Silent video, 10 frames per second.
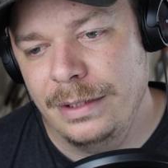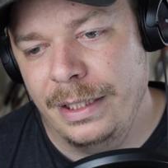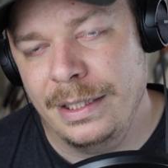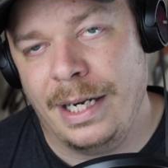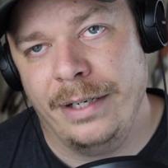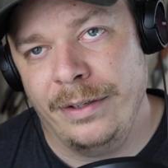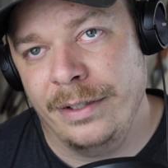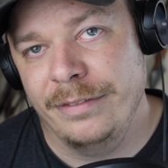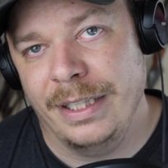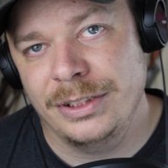In the higher
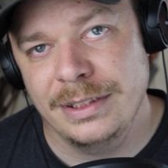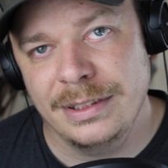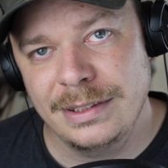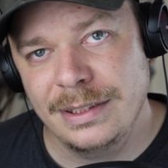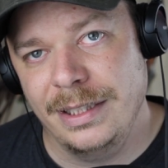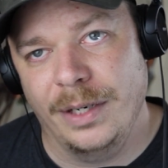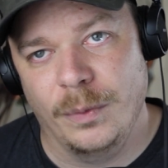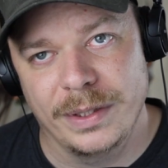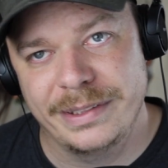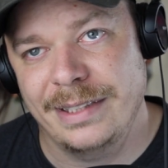elevations, there
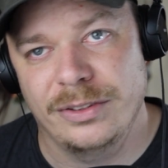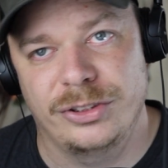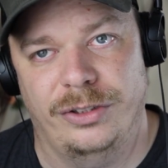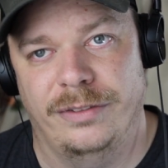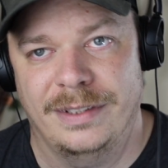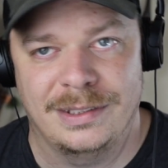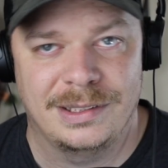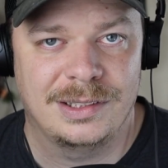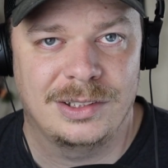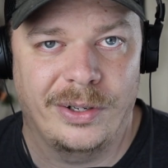was cell service,
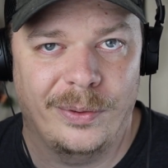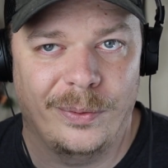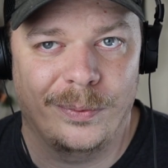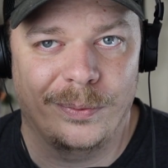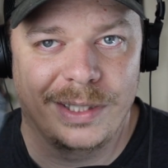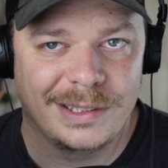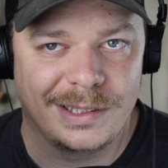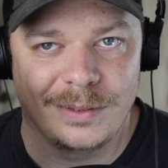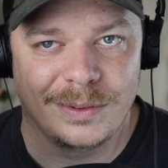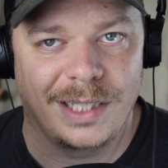so this
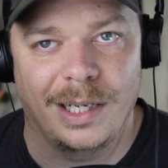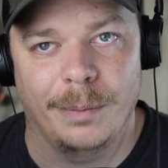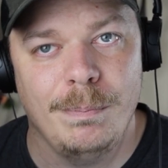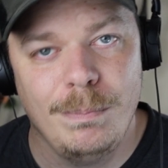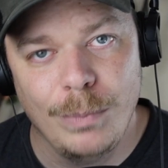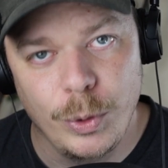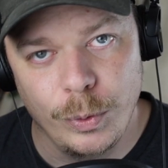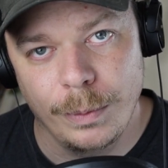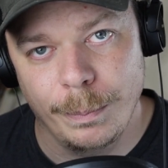thing was kind of moot.